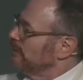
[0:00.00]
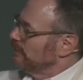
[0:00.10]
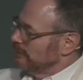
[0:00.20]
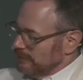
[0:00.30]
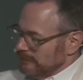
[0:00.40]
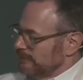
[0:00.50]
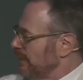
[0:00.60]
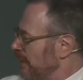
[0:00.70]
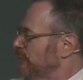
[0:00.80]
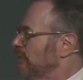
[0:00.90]
agents,
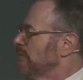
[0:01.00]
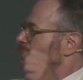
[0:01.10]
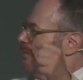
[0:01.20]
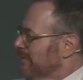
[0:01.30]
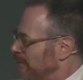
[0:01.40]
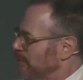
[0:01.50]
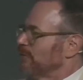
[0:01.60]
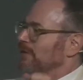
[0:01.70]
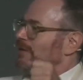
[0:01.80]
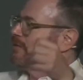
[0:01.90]
stablecoins,
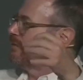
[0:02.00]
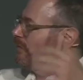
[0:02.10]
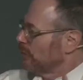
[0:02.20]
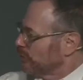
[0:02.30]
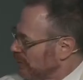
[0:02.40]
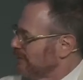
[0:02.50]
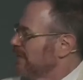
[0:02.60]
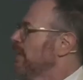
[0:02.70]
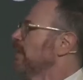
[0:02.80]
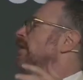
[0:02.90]
decentralized
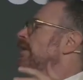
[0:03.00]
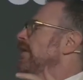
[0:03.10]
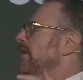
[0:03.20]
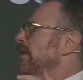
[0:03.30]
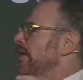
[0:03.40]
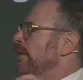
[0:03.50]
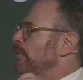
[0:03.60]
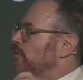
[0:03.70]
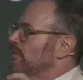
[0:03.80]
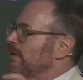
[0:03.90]
AI networks
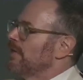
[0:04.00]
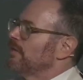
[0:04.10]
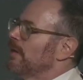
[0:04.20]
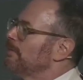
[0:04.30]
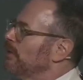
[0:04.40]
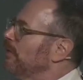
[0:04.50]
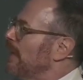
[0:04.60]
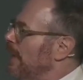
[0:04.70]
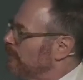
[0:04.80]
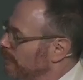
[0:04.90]
together and build the apps of the
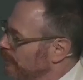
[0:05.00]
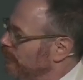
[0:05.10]
future.